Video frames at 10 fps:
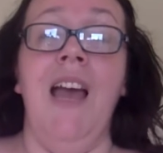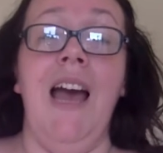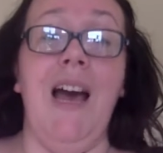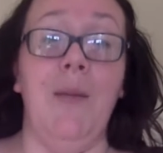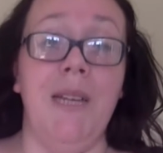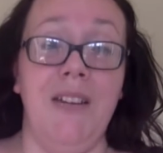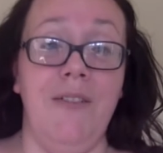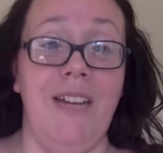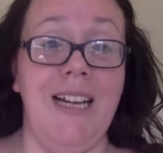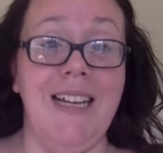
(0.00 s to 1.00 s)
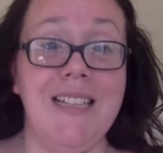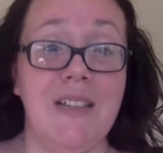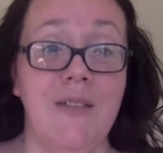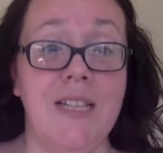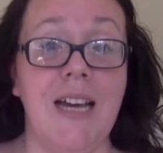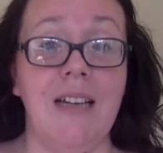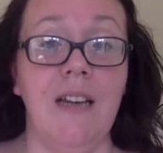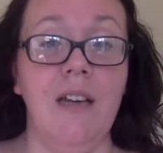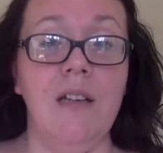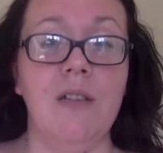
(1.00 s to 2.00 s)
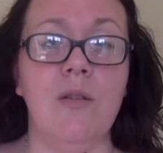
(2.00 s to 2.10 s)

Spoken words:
how many feelings of sadness,